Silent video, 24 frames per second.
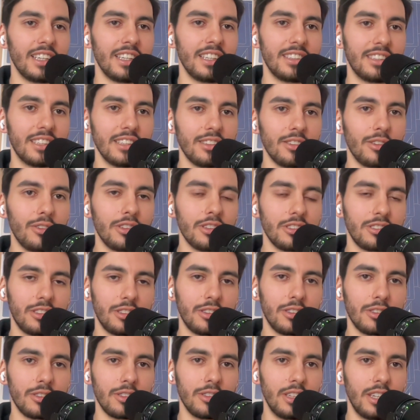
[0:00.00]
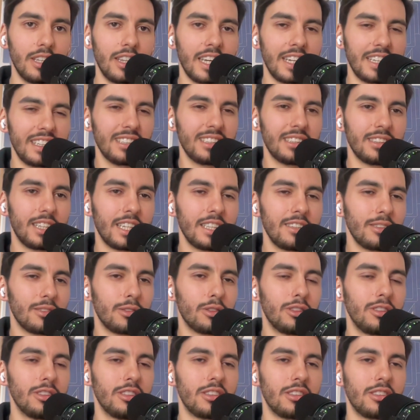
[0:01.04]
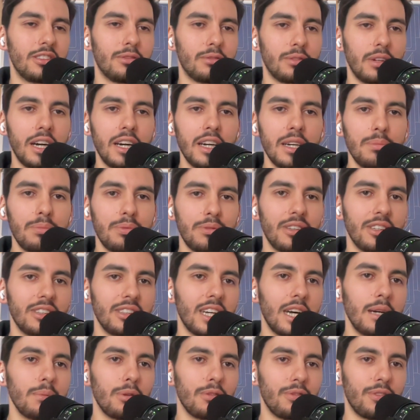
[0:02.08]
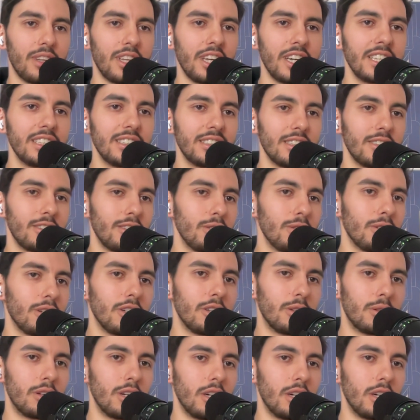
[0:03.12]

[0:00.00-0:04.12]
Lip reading: Is this also like, could you describe the type of clients that you are